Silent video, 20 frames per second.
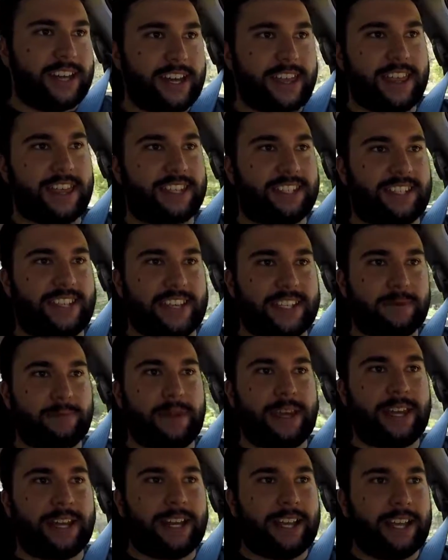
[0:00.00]
This
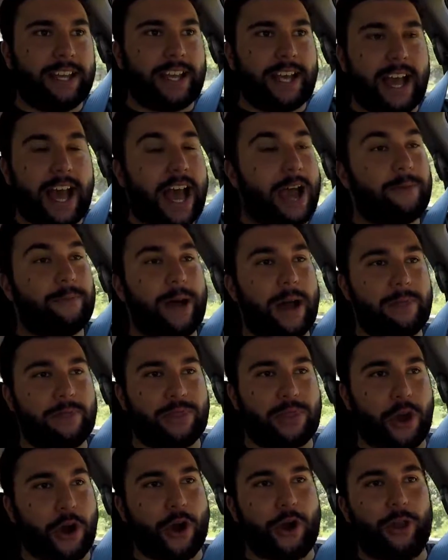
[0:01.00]
6-speed, I'm
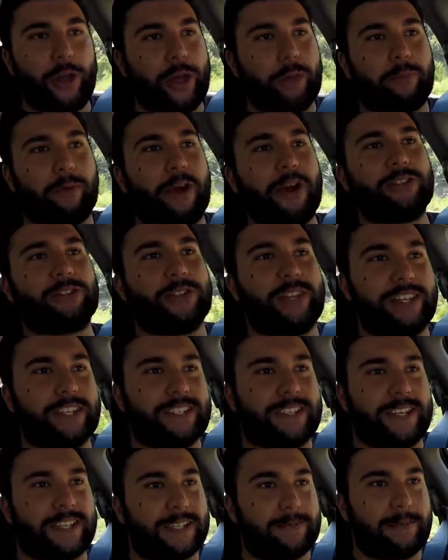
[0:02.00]
thoroughly impressed with
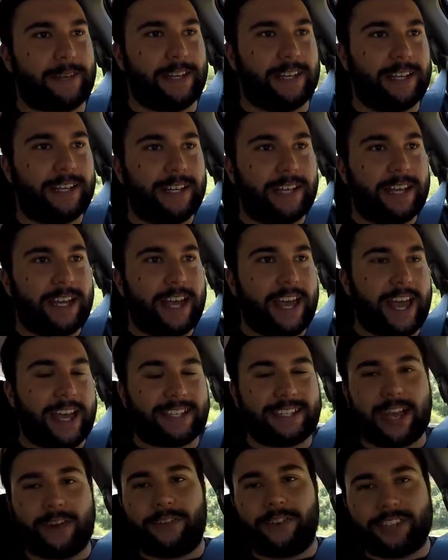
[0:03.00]
this 6-speed,
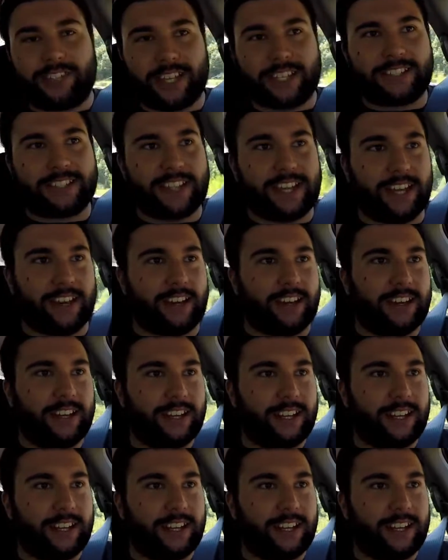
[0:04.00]
except for 6th gear.